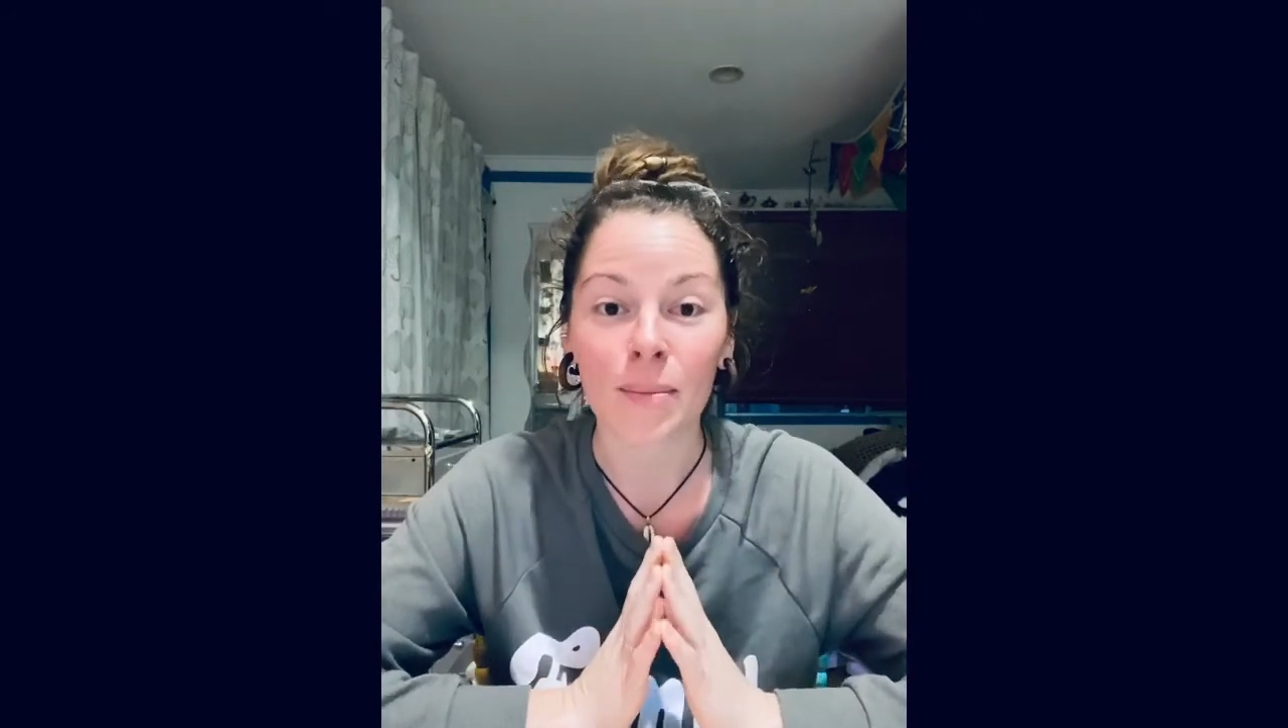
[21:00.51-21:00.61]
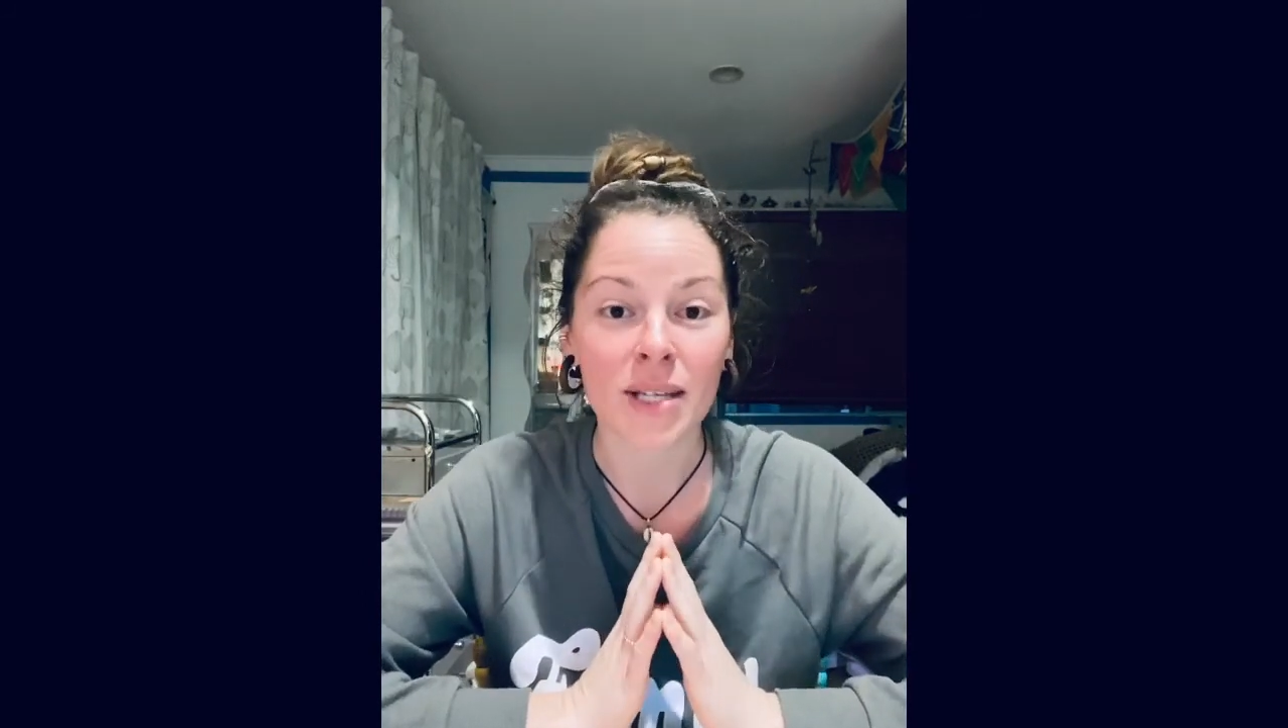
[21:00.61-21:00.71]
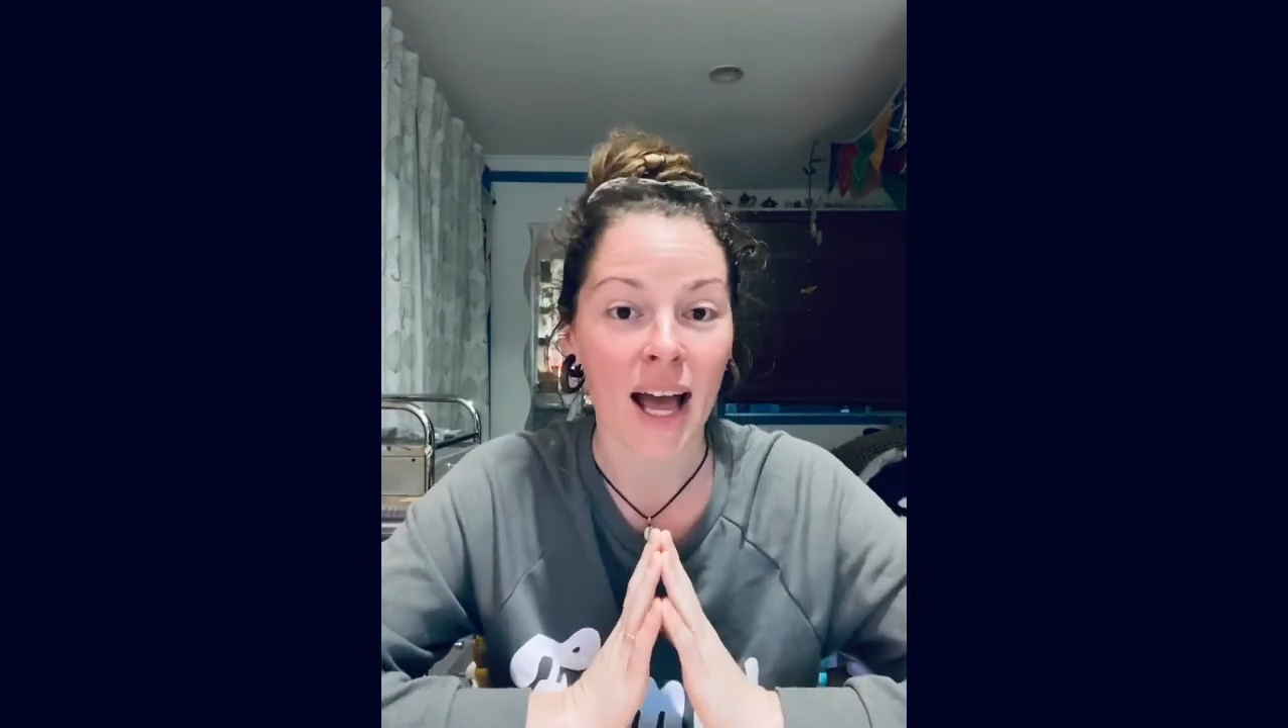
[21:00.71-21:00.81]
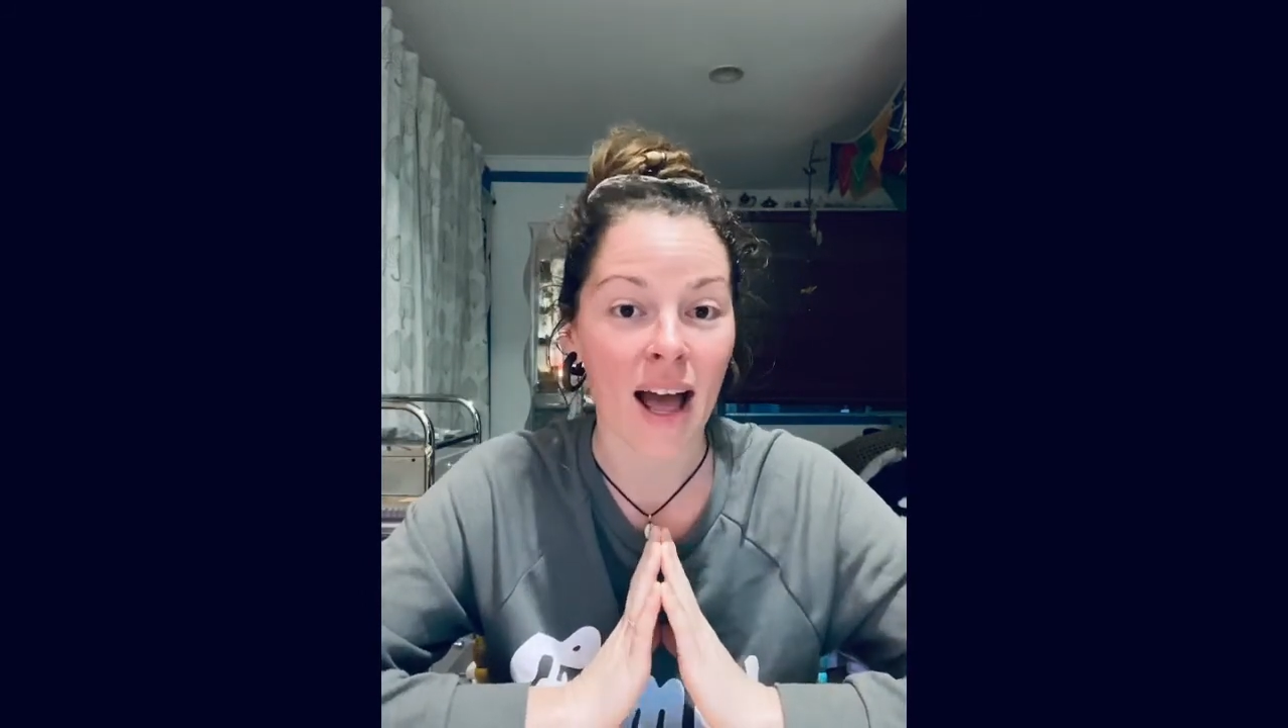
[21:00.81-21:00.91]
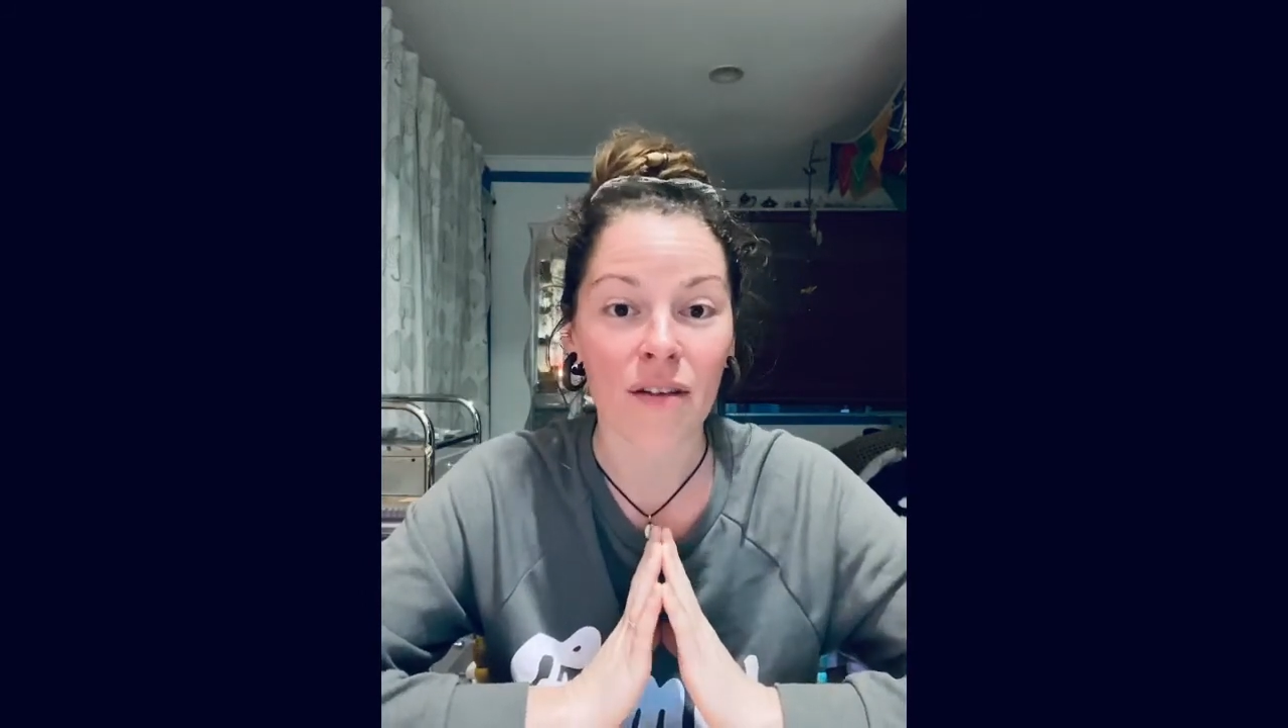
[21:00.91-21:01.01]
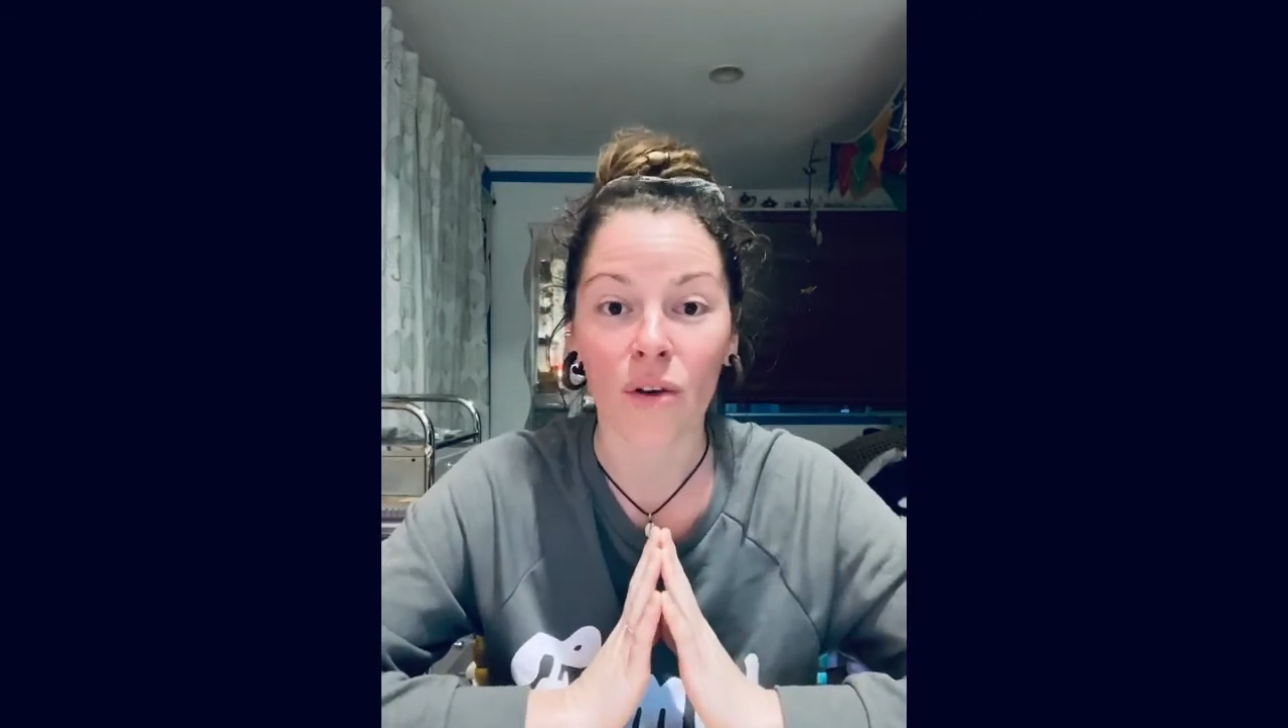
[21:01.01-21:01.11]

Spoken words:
to have